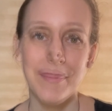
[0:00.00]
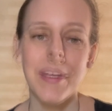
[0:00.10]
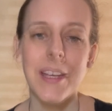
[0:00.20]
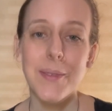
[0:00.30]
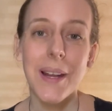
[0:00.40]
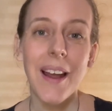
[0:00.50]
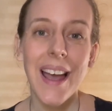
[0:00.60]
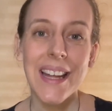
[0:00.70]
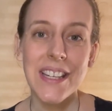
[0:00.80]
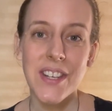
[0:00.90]
because when our
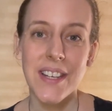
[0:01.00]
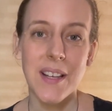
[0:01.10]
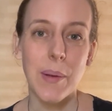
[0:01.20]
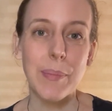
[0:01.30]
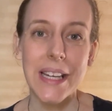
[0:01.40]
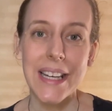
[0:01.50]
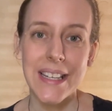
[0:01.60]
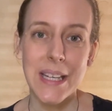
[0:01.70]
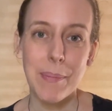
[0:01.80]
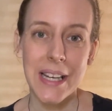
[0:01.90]
energy is completely
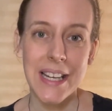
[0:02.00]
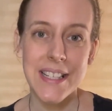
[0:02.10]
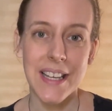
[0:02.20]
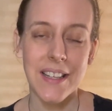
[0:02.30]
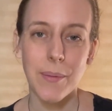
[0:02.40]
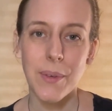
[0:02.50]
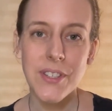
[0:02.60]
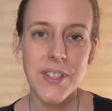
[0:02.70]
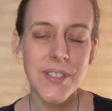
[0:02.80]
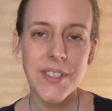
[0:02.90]
depleted, we
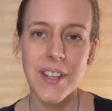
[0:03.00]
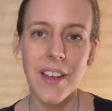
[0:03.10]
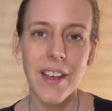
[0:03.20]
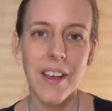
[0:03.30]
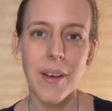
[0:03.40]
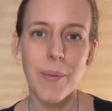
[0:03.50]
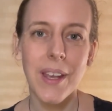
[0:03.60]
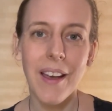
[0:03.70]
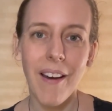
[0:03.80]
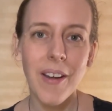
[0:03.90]

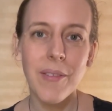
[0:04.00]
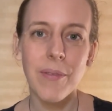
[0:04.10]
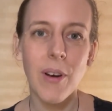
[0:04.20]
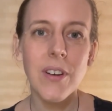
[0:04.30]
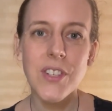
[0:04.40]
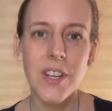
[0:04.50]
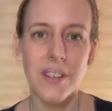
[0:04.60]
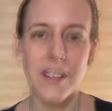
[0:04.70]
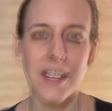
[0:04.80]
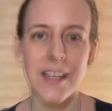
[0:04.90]
can't
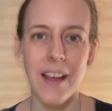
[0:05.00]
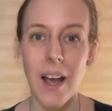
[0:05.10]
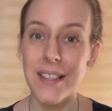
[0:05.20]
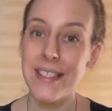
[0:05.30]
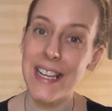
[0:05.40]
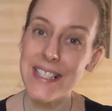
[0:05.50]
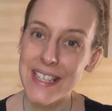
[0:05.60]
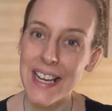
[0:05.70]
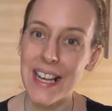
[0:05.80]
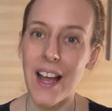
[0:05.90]
function in our
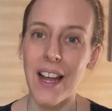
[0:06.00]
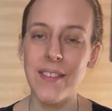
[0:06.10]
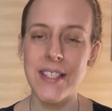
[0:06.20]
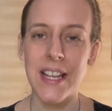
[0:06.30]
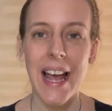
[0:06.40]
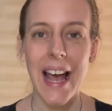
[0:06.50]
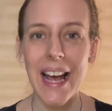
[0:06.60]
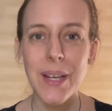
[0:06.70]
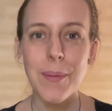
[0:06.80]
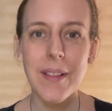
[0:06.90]
day-to-day lives
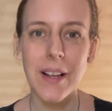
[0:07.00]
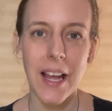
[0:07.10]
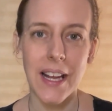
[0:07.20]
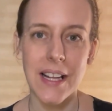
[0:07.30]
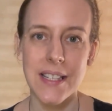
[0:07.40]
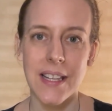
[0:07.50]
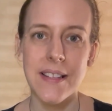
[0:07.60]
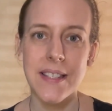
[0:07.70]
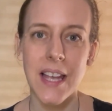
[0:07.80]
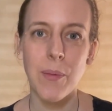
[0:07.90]
and with clients in the
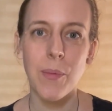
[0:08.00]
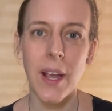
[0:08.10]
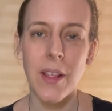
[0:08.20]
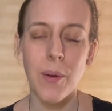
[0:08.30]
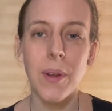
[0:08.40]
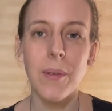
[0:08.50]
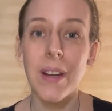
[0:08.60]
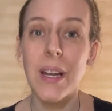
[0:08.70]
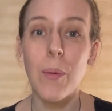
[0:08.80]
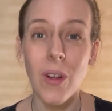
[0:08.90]
same way that we
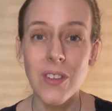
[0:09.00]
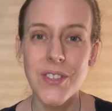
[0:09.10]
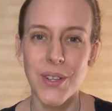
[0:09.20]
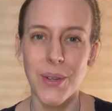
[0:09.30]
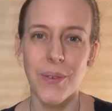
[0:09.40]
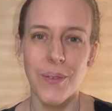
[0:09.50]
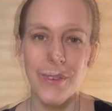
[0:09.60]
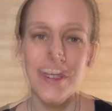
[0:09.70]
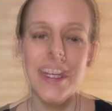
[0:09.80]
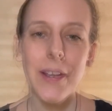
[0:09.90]
really want to.
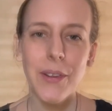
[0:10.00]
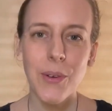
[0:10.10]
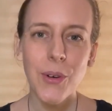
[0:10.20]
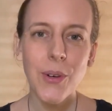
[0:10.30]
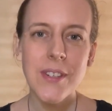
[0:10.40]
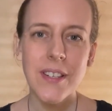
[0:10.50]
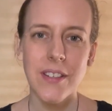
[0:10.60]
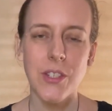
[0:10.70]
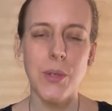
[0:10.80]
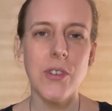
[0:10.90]
Now, you could
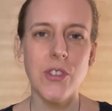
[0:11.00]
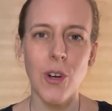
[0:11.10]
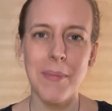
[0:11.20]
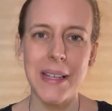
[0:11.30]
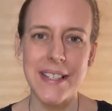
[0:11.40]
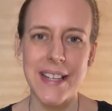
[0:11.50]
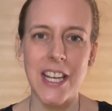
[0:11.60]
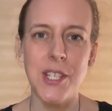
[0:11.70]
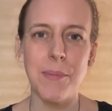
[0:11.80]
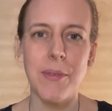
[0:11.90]
do a short
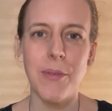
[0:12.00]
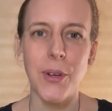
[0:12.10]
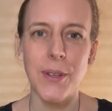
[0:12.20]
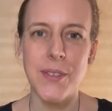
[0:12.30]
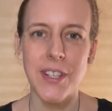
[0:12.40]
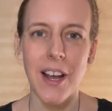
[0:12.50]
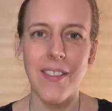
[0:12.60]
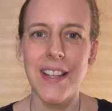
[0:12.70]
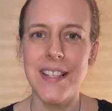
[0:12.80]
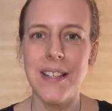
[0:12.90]
meditation before you start
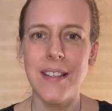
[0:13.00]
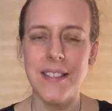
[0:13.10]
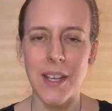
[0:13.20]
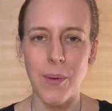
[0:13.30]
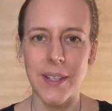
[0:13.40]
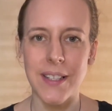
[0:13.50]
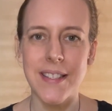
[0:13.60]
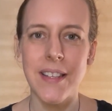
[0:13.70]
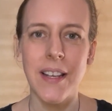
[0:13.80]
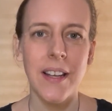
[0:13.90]
this sequence,